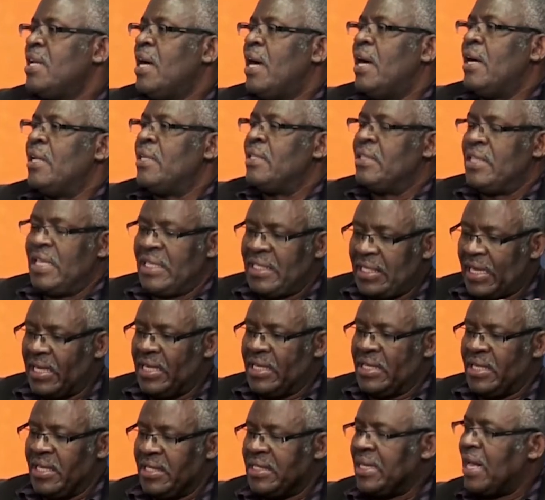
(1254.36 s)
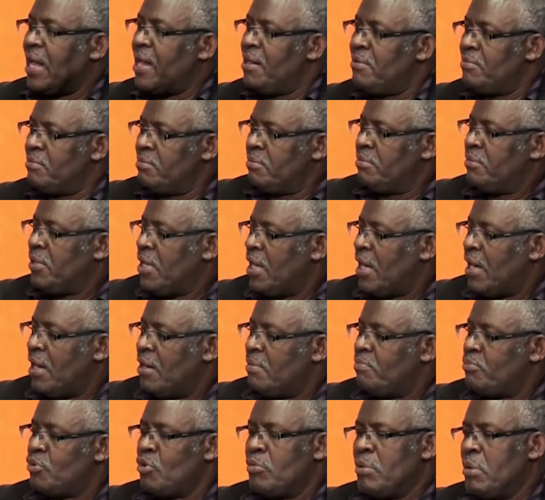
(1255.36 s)
And the challenges come
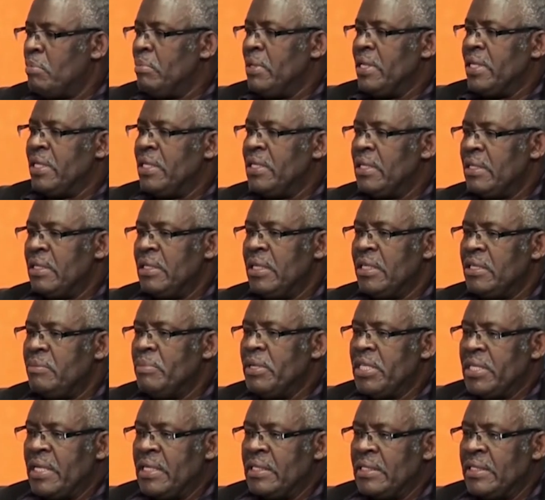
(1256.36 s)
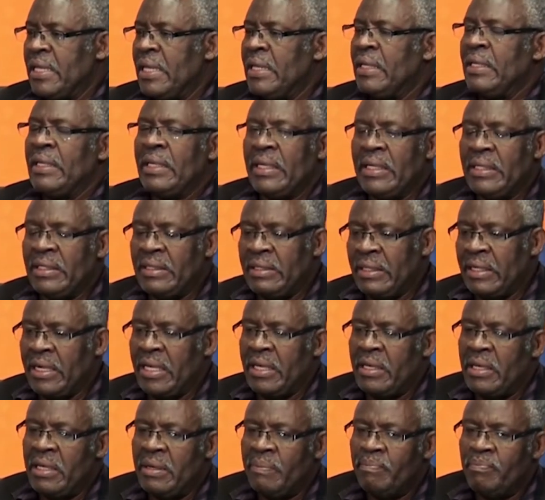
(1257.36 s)
probably, let me just say,
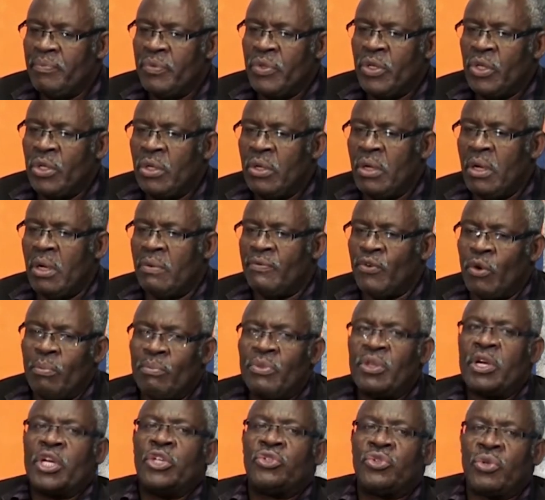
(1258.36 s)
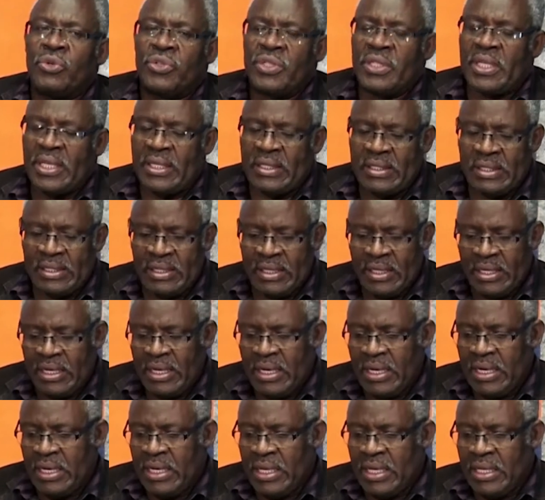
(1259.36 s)
from three sources.
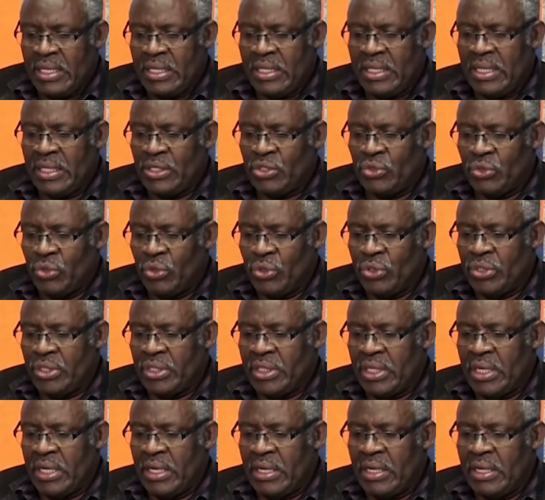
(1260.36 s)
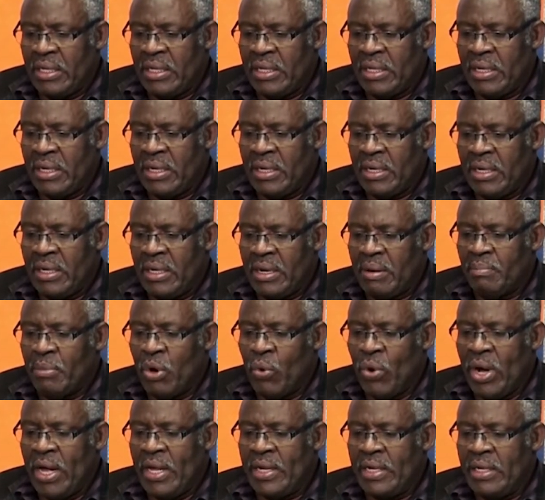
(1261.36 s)
The source number
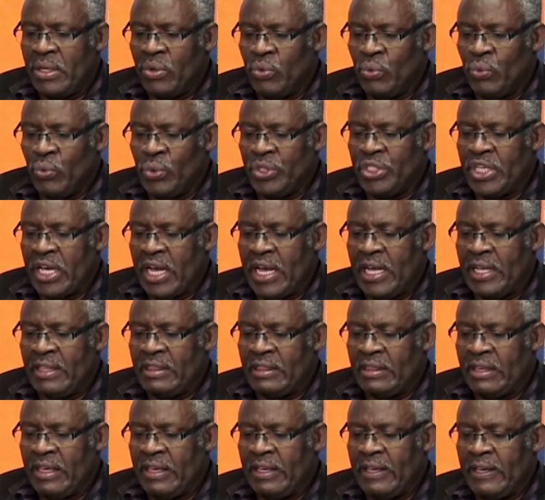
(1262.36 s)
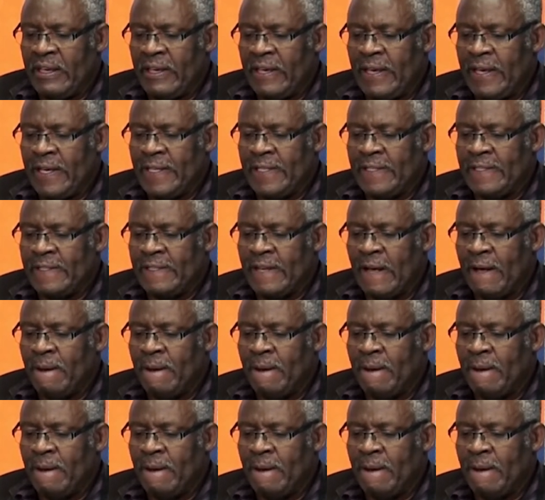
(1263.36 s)
one, which I think is